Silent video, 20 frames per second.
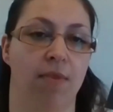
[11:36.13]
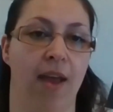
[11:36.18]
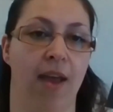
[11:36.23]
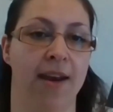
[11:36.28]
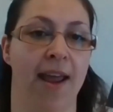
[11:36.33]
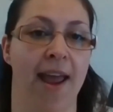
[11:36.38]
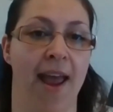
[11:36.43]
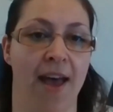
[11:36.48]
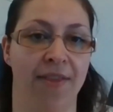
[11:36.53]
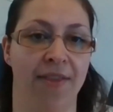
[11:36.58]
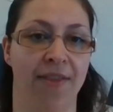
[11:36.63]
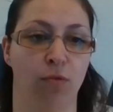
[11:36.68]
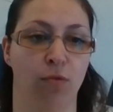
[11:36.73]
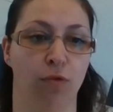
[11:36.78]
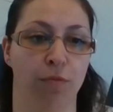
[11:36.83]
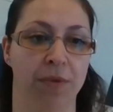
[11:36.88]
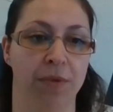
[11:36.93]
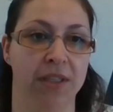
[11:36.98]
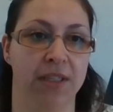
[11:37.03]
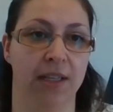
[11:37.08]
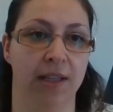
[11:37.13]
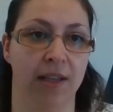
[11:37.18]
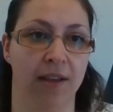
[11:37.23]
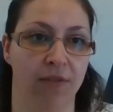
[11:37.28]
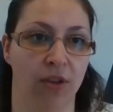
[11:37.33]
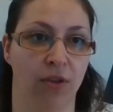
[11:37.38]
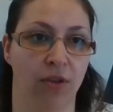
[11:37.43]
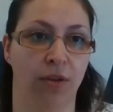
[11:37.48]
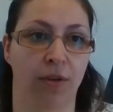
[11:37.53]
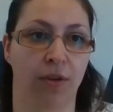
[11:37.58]
how that will be
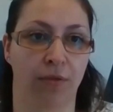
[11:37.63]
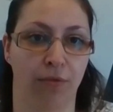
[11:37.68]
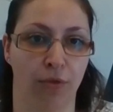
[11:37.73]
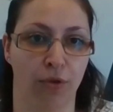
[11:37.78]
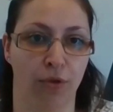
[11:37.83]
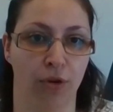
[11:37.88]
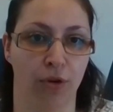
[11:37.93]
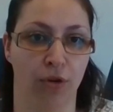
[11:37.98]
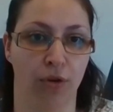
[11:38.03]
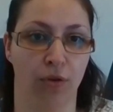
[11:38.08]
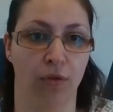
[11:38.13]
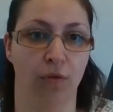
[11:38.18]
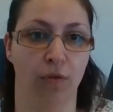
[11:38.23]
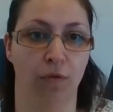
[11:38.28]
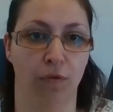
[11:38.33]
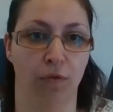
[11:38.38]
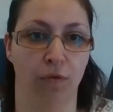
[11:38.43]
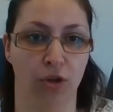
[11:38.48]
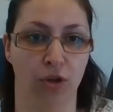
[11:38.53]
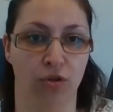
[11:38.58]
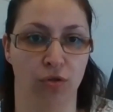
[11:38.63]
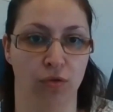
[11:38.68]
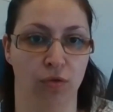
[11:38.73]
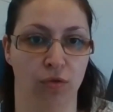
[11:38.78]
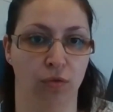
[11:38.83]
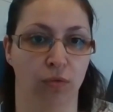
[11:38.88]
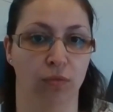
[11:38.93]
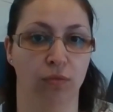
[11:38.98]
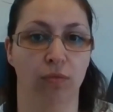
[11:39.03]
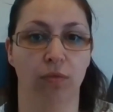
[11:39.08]
delivered through
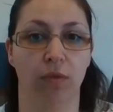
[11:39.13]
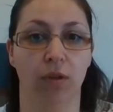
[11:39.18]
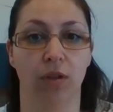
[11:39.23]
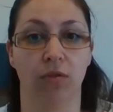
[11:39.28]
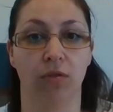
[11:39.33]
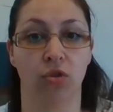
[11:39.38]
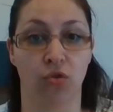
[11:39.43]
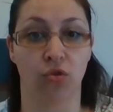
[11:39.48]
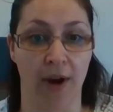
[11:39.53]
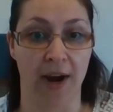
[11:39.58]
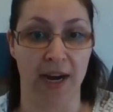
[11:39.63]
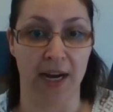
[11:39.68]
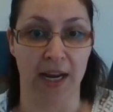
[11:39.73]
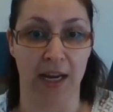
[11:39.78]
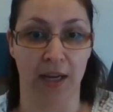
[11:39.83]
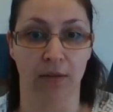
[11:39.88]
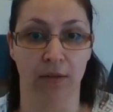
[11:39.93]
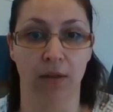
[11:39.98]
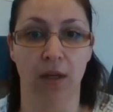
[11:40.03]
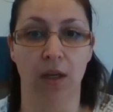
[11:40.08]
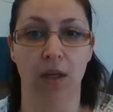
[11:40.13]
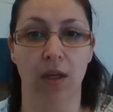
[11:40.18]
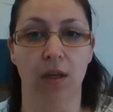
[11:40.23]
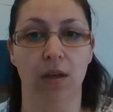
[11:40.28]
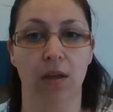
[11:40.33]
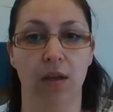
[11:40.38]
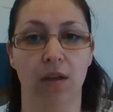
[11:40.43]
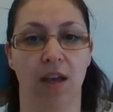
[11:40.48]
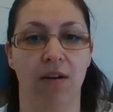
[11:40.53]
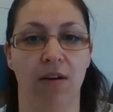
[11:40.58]
virtual training.
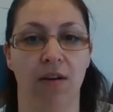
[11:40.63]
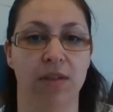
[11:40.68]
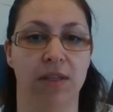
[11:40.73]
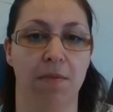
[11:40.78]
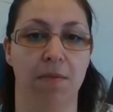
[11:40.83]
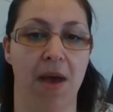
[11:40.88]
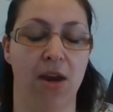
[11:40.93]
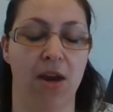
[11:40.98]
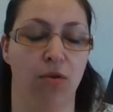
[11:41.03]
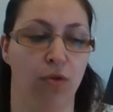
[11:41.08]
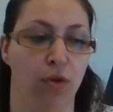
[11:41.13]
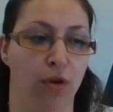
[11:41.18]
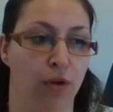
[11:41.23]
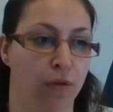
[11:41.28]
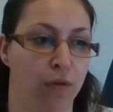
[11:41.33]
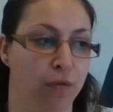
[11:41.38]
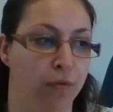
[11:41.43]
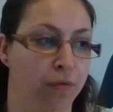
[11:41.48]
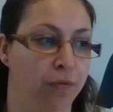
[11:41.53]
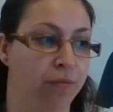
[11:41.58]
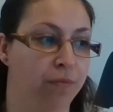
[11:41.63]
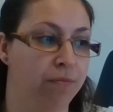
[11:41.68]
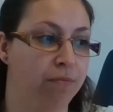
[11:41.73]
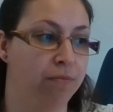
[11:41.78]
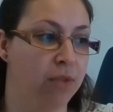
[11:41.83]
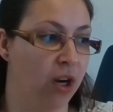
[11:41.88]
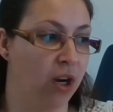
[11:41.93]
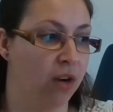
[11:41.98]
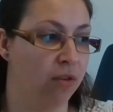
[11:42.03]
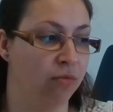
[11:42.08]
So it was a matter of,
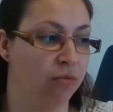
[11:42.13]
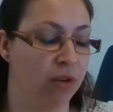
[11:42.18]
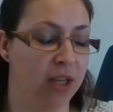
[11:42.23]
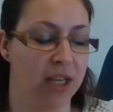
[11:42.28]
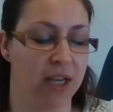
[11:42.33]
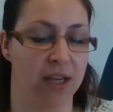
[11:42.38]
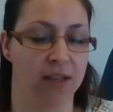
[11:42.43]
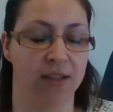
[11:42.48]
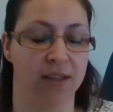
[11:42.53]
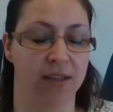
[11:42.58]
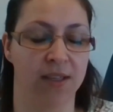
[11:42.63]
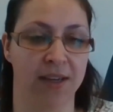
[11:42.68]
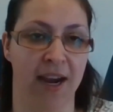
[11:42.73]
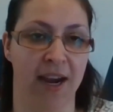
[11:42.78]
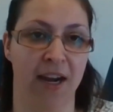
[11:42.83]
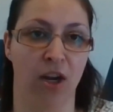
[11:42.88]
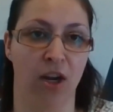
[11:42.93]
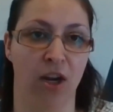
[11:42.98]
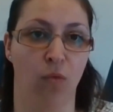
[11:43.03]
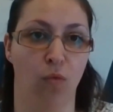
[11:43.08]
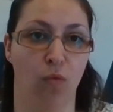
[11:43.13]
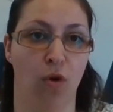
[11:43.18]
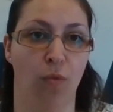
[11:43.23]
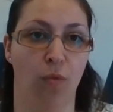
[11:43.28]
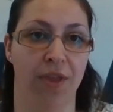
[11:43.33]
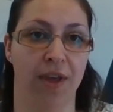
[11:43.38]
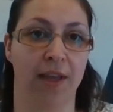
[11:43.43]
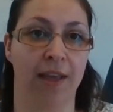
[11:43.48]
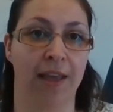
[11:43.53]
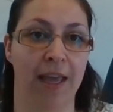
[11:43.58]
really understanding what
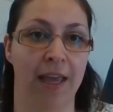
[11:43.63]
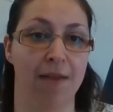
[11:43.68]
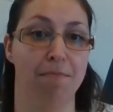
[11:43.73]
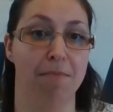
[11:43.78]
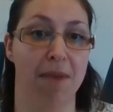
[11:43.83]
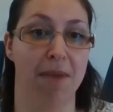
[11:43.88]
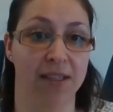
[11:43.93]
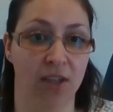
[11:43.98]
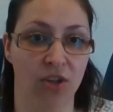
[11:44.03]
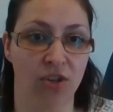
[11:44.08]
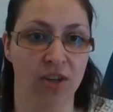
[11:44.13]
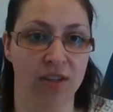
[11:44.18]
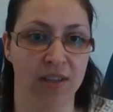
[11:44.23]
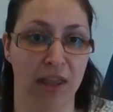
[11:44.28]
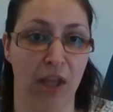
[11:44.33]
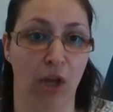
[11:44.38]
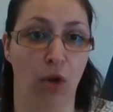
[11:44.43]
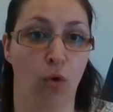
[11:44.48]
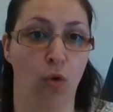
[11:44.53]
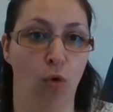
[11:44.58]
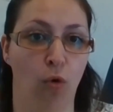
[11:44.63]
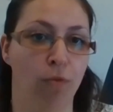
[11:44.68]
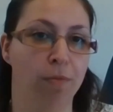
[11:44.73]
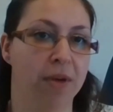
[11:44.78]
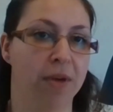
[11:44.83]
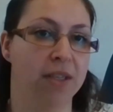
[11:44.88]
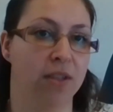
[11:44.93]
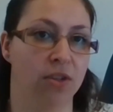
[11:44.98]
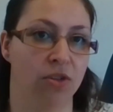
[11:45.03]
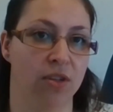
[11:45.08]
were the key messages and the core
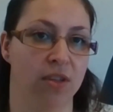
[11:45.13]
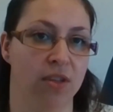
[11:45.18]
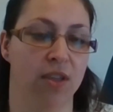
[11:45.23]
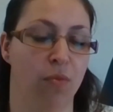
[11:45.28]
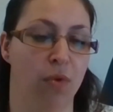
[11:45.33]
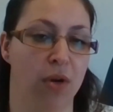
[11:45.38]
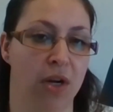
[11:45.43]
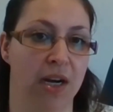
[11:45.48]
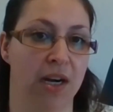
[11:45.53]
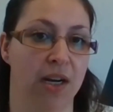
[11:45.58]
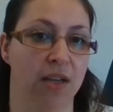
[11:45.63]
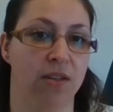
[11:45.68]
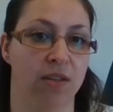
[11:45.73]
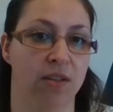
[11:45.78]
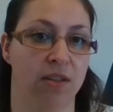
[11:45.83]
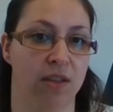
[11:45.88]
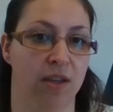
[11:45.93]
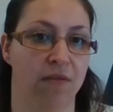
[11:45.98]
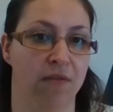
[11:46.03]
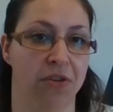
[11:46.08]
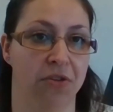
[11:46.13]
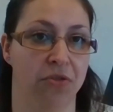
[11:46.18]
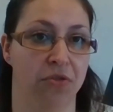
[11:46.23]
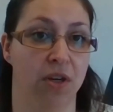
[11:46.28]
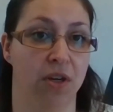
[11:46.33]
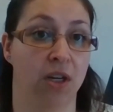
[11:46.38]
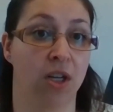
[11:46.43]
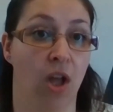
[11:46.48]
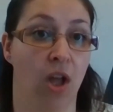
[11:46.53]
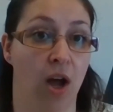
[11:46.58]
messages that we needed to deliver to
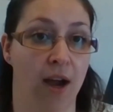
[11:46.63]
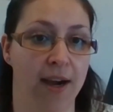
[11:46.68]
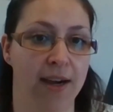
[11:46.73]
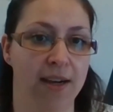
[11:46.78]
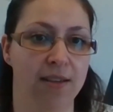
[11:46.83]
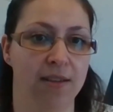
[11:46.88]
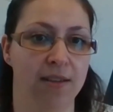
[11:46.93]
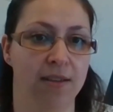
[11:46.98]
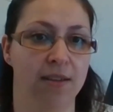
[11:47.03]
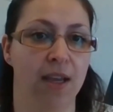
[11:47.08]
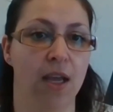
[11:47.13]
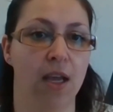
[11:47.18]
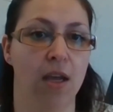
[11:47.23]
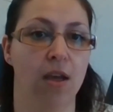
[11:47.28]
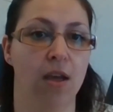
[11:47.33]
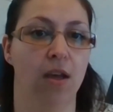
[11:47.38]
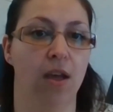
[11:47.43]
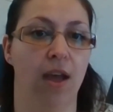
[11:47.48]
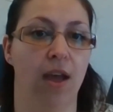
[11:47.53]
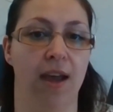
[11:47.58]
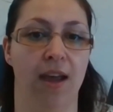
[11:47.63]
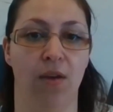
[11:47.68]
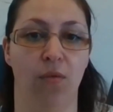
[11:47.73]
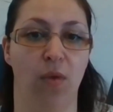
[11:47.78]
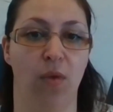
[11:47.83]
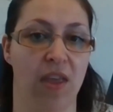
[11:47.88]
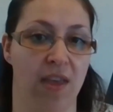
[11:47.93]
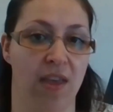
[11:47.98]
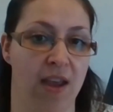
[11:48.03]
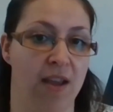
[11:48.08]
our clients. And
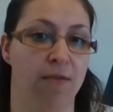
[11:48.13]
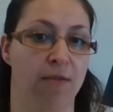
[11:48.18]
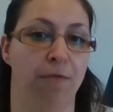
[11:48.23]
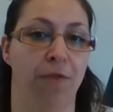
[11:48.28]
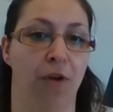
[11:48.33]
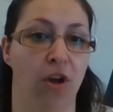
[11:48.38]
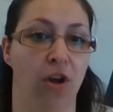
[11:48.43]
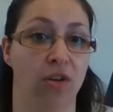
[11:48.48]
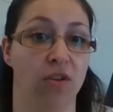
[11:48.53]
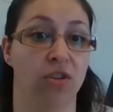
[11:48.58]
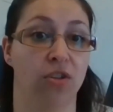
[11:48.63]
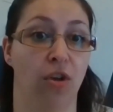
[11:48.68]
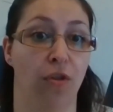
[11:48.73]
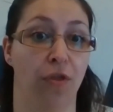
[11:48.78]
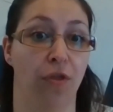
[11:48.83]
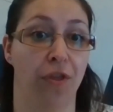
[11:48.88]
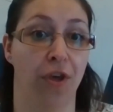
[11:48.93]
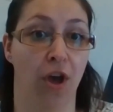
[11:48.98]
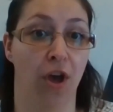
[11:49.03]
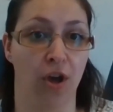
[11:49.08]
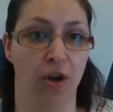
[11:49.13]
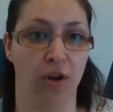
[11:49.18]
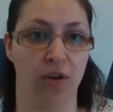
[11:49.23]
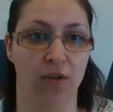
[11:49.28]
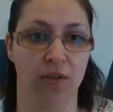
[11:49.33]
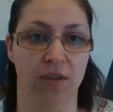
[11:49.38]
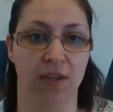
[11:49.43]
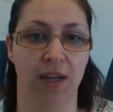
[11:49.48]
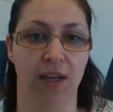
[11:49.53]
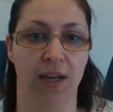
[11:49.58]
we then focused on
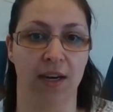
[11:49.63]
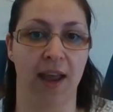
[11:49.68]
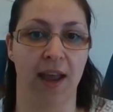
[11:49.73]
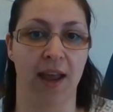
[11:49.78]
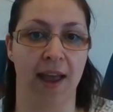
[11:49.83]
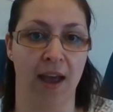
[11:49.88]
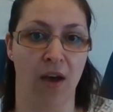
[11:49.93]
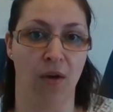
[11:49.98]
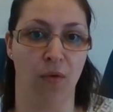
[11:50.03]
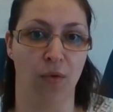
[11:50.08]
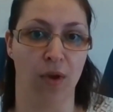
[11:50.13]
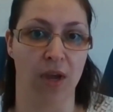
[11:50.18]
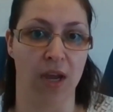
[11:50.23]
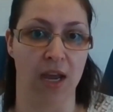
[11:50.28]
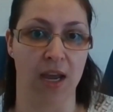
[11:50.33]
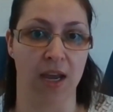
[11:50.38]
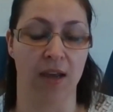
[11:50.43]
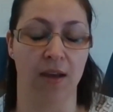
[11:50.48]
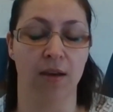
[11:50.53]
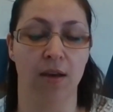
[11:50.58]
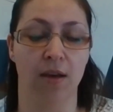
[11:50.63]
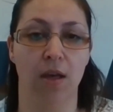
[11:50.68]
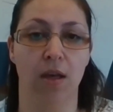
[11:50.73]
those in how we,